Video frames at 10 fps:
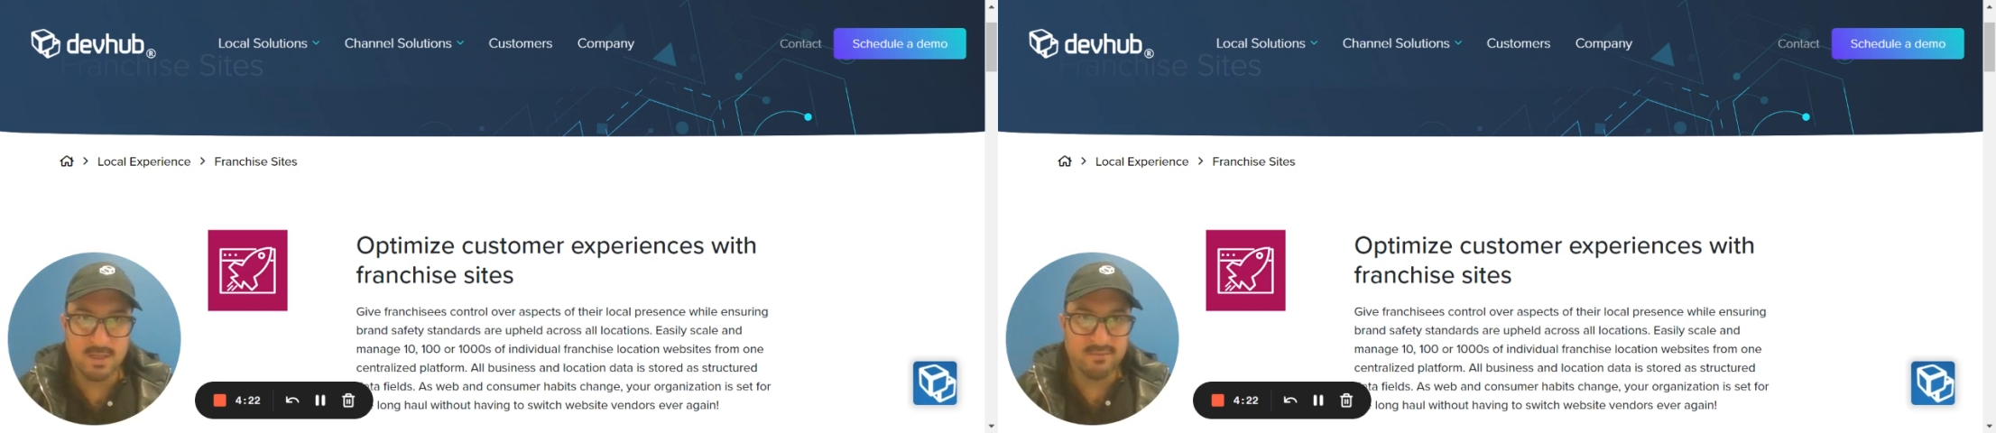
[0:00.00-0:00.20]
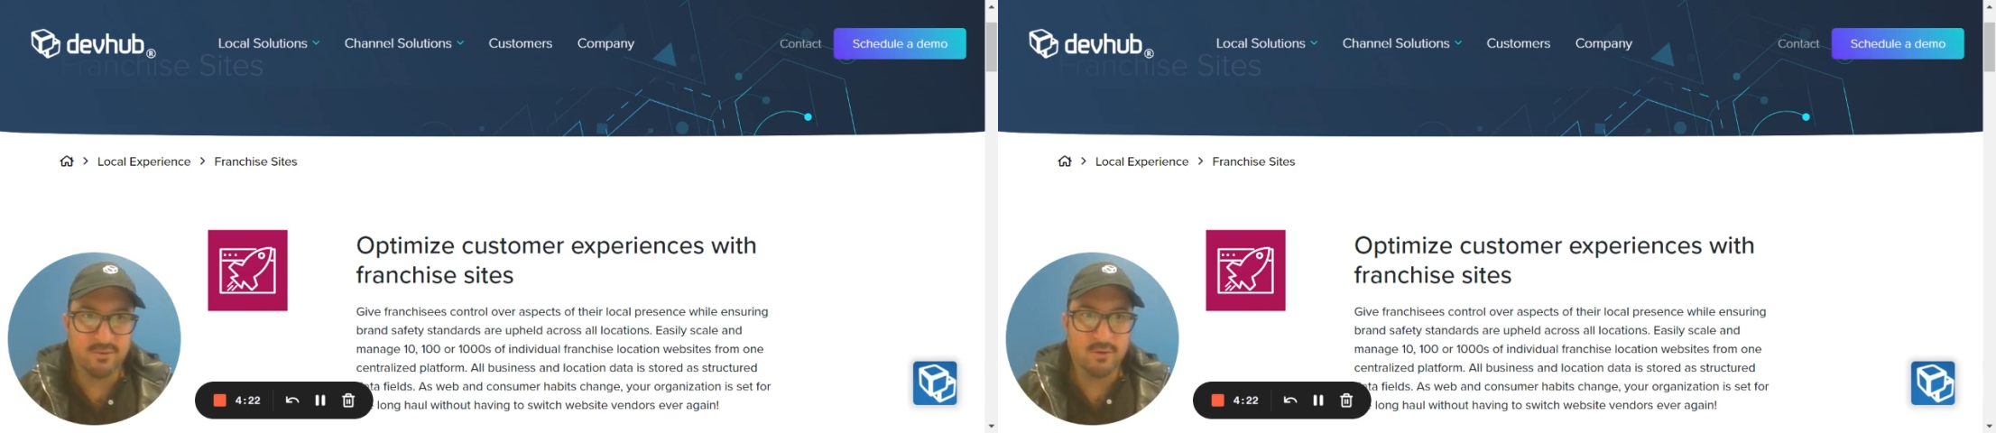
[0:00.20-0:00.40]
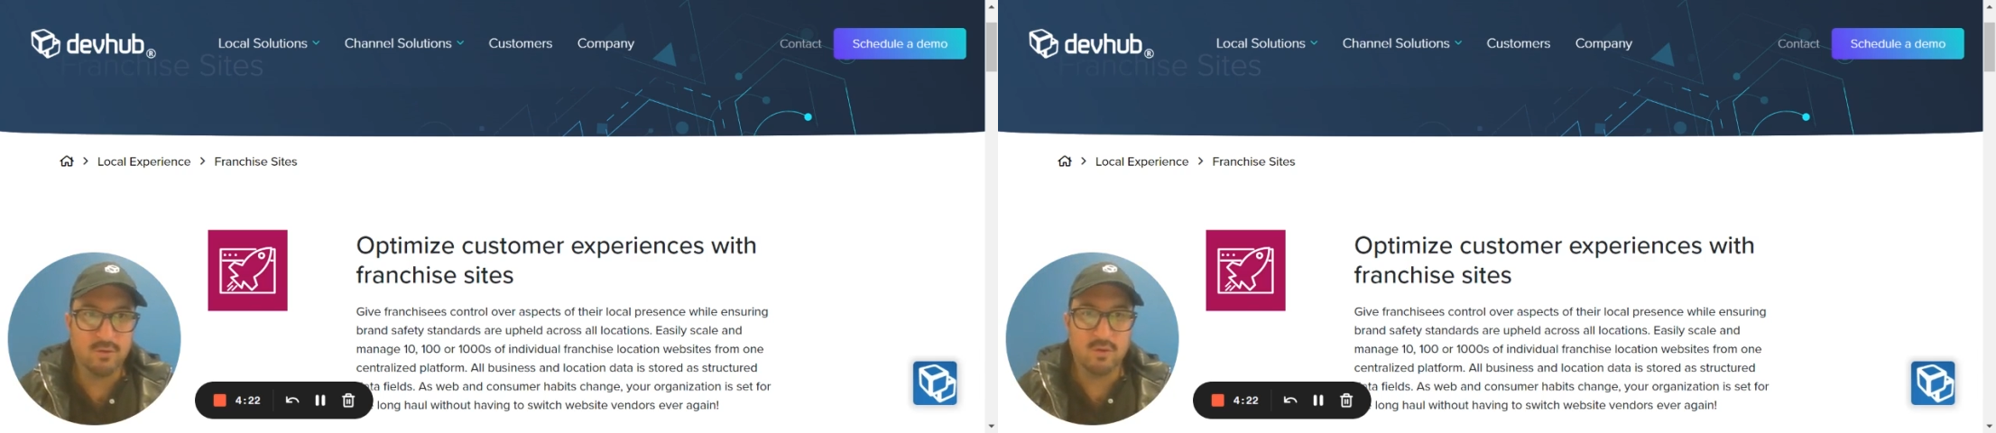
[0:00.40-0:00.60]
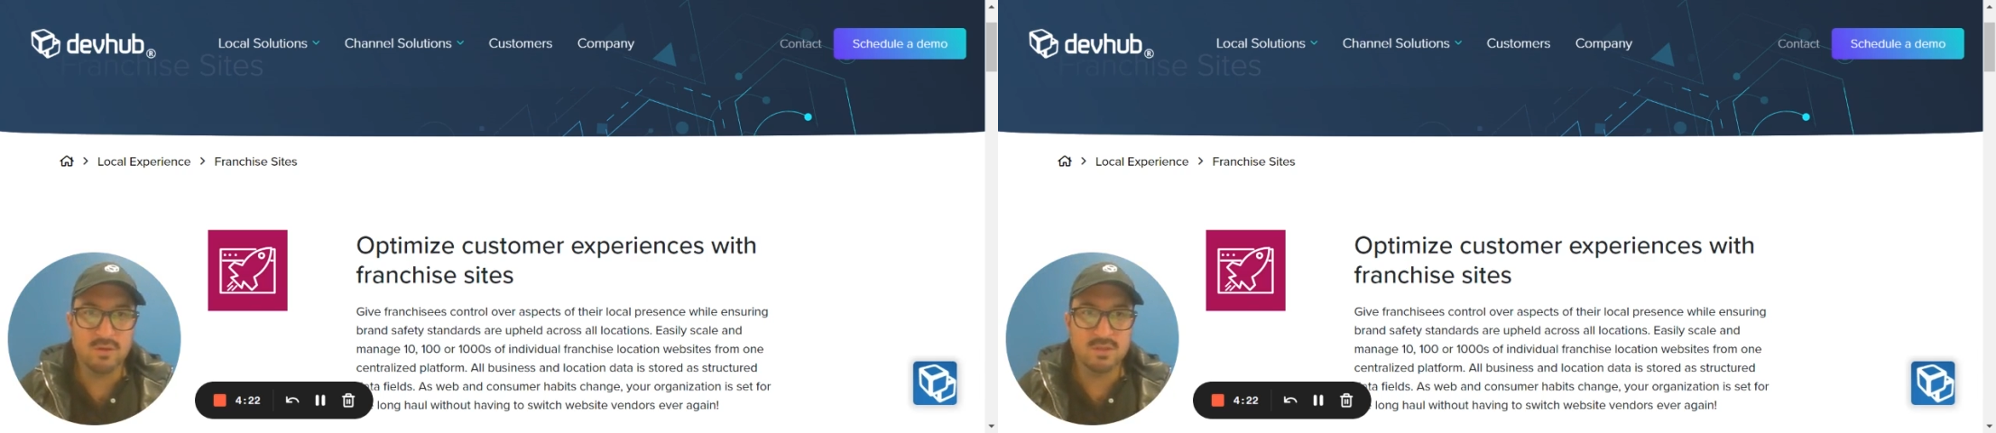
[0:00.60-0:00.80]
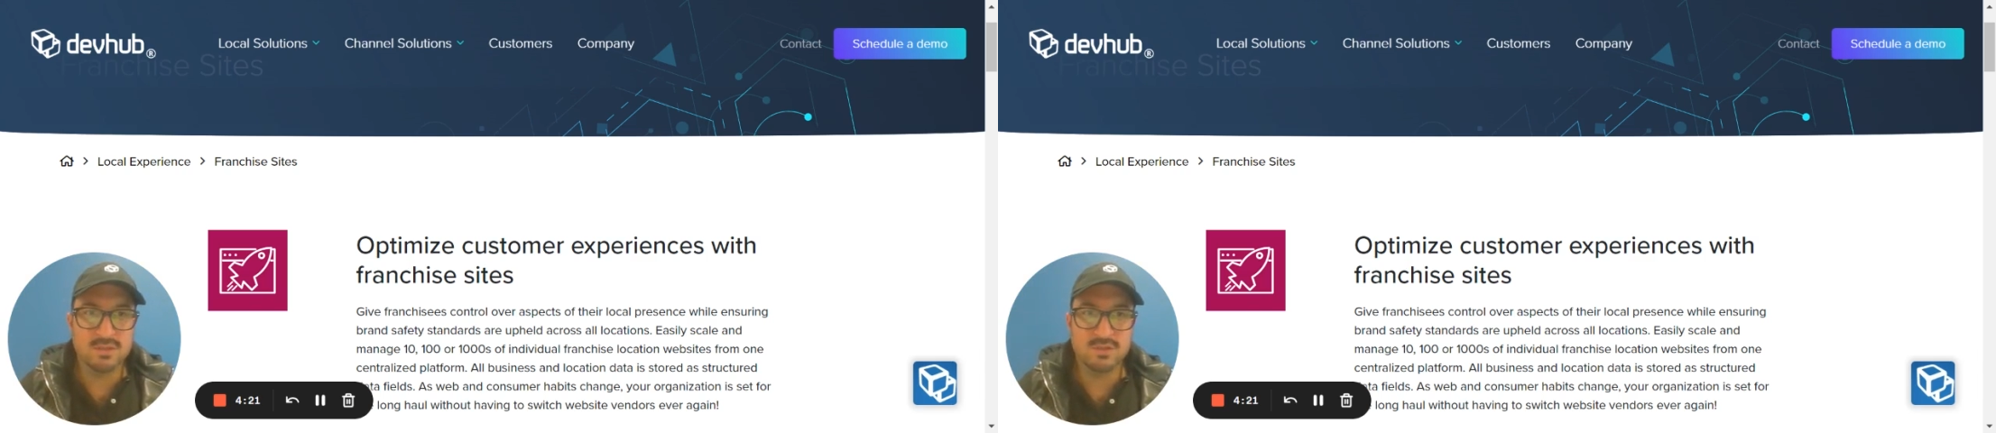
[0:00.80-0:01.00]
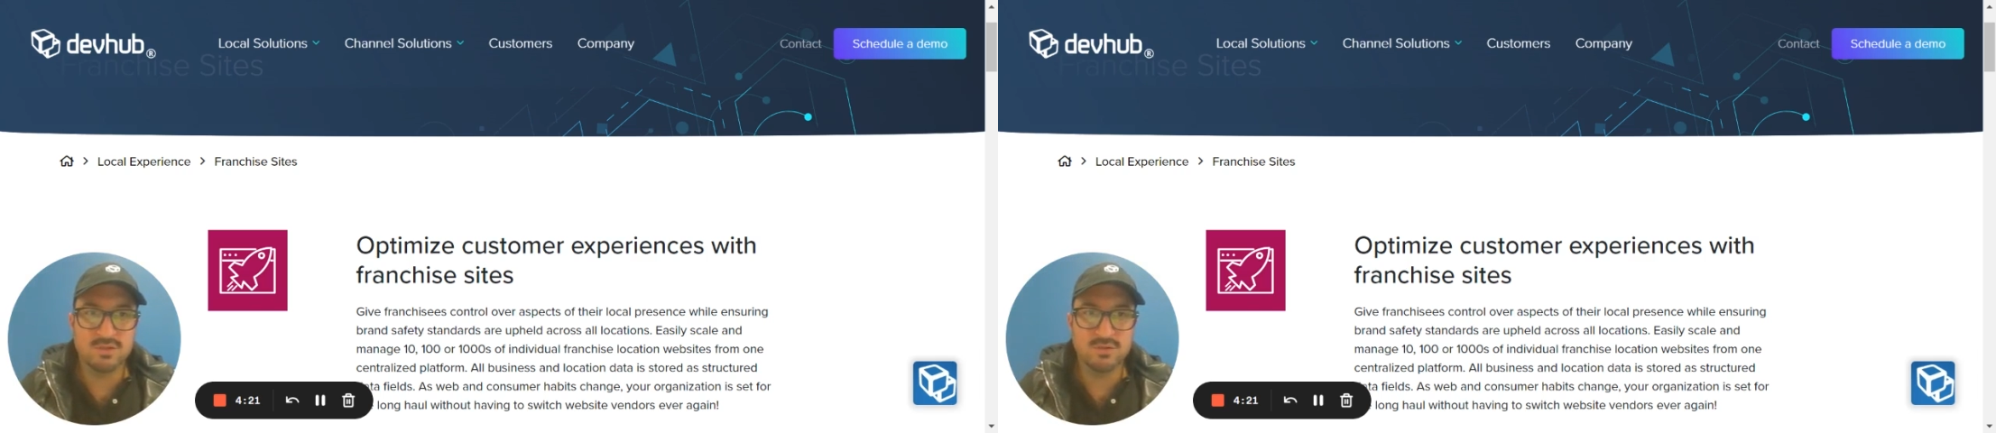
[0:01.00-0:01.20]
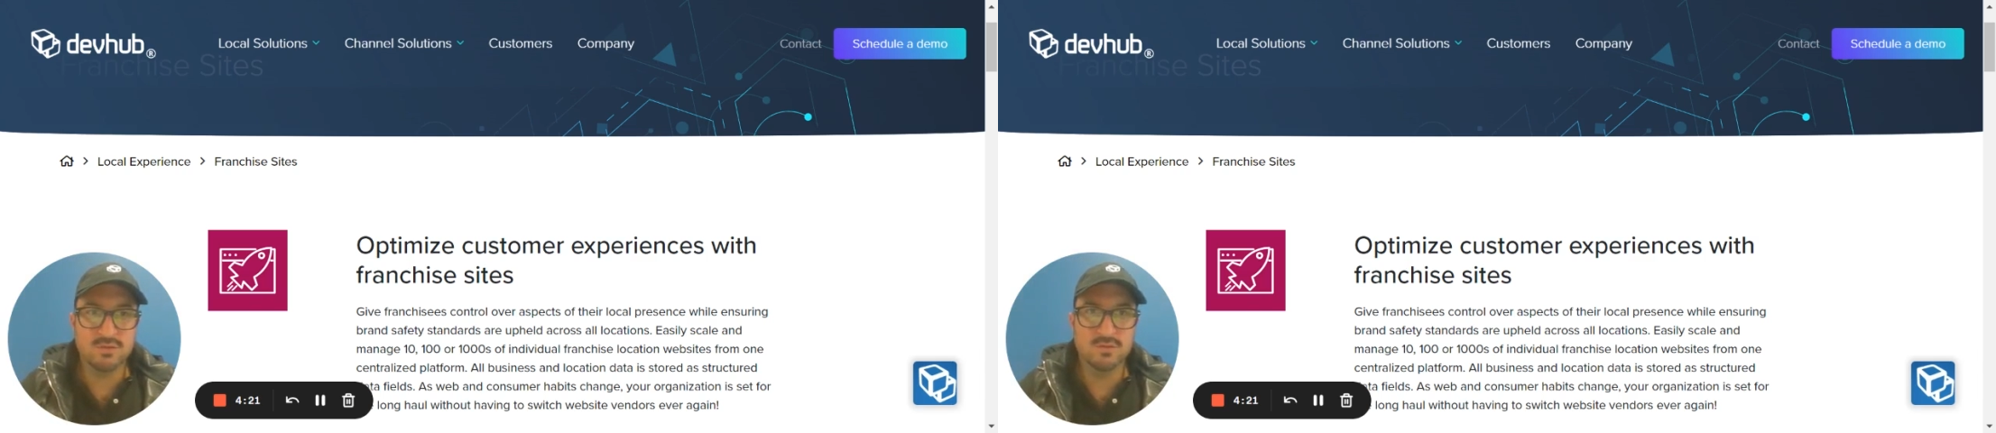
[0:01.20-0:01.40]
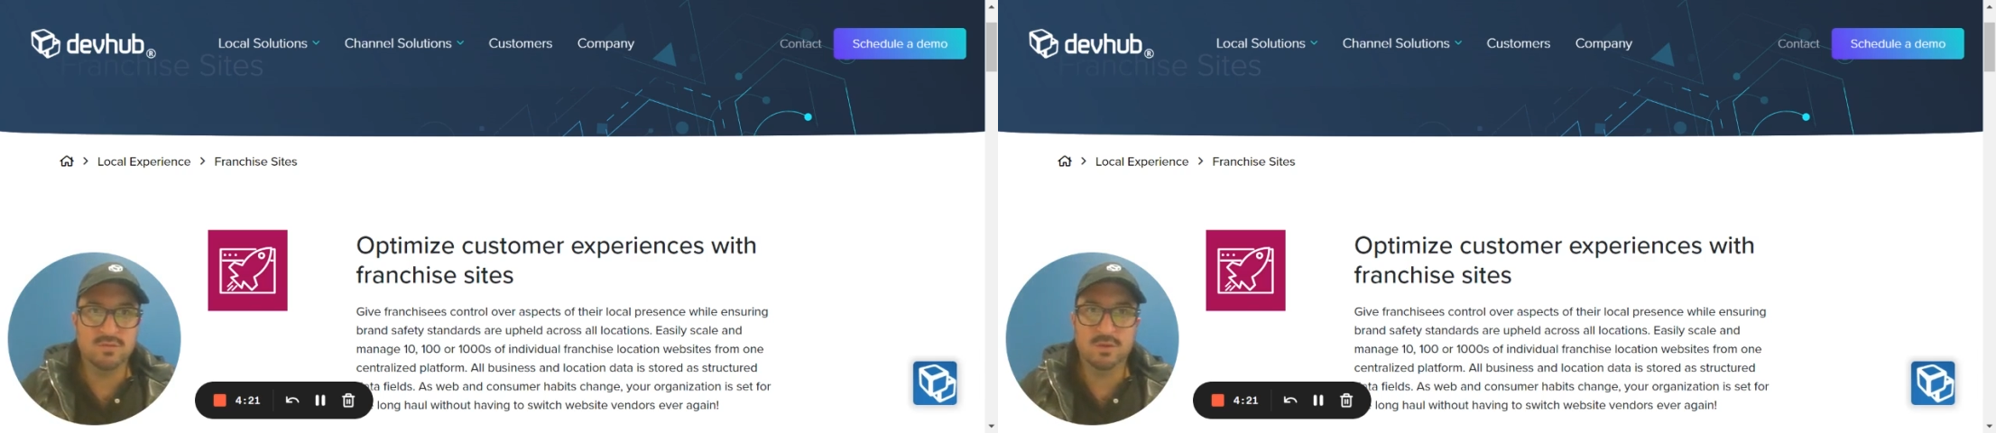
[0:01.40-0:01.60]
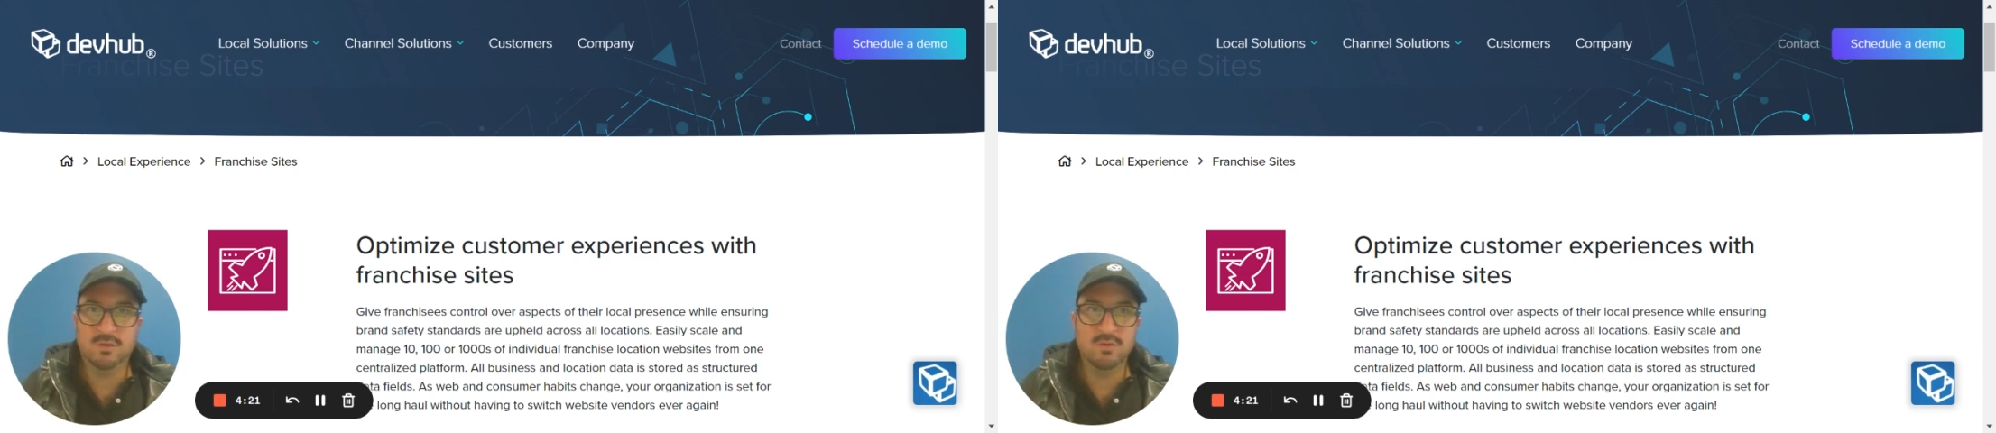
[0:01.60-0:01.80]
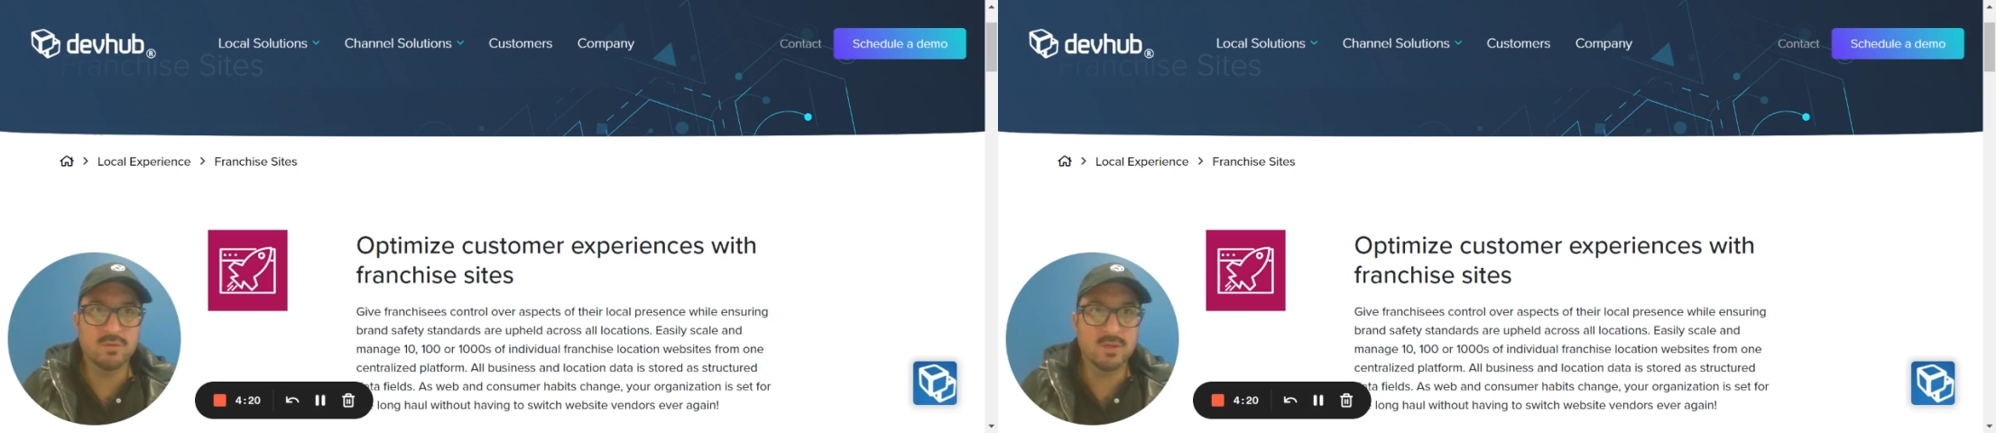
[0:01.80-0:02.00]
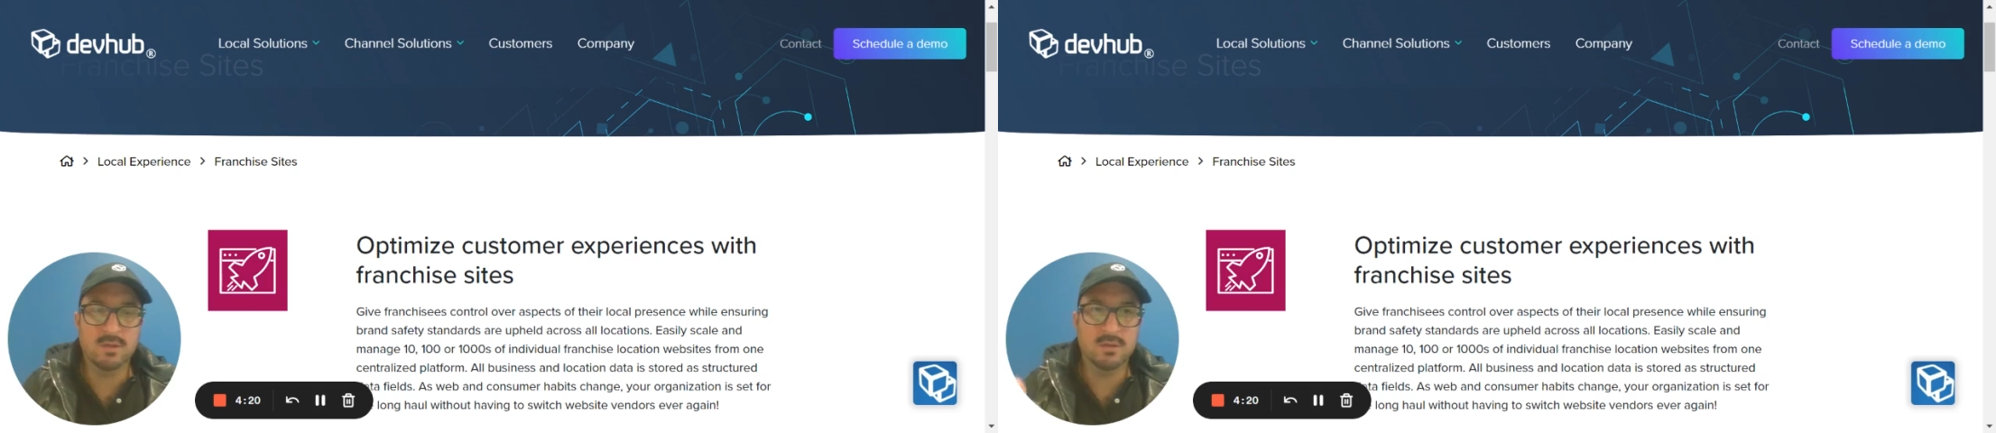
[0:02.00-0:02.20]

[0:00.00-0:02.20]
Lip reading: If the goal is to recruit